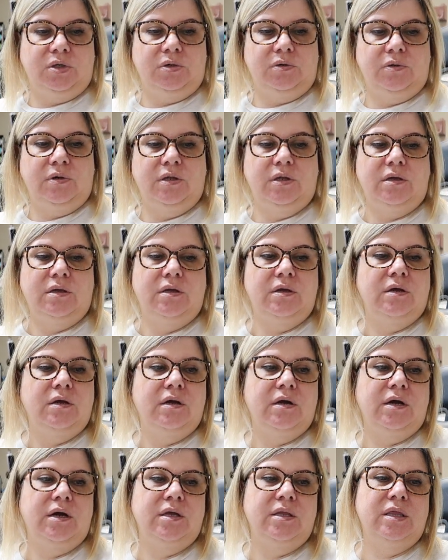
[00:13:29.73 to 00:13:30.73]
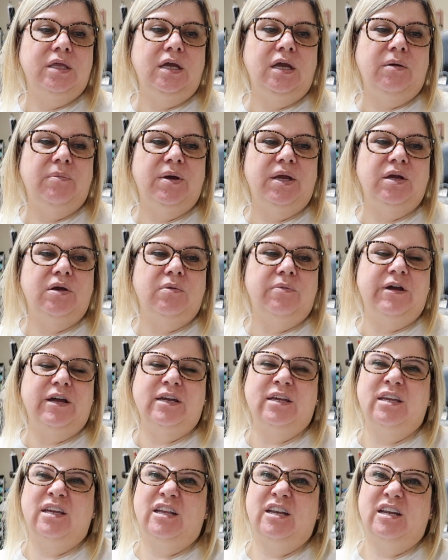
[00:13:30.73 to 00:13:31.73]
blue. I think I might go
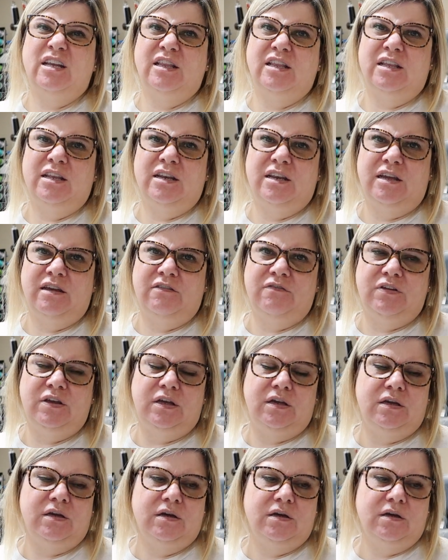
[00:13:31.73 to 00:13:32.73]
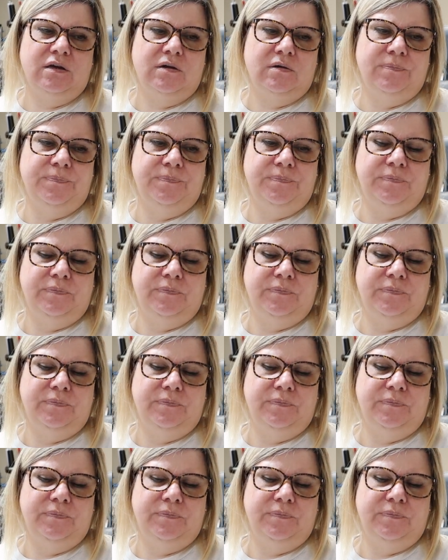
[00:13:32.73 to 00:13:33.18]
back and get it in the navy, but